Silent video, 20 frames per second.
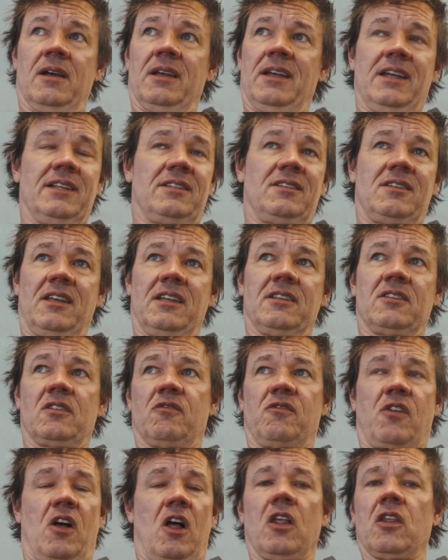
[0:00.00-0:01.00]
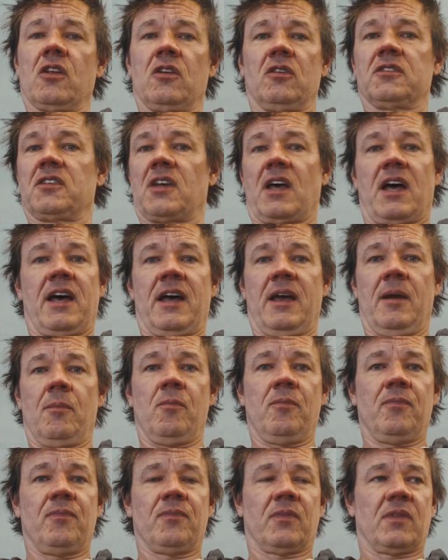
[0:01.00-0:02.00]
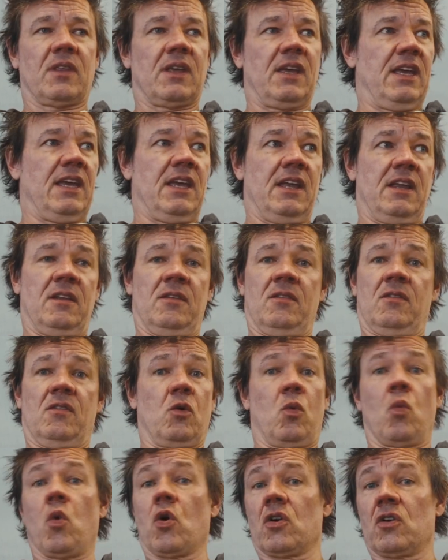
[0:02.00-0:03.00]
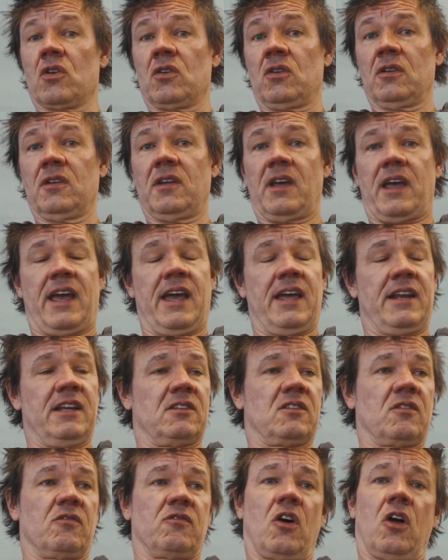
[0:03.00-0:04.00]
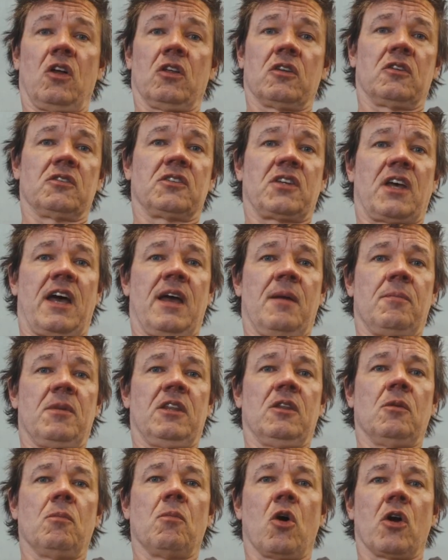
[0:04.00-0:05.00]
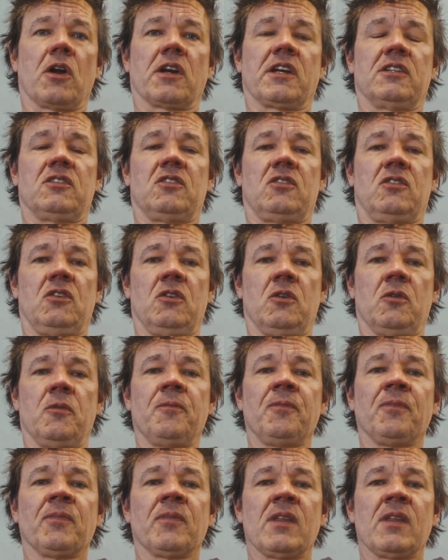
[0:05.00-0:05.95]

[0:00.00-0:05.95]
It's a volatile time in the world, and it's a volatile time in the markets too.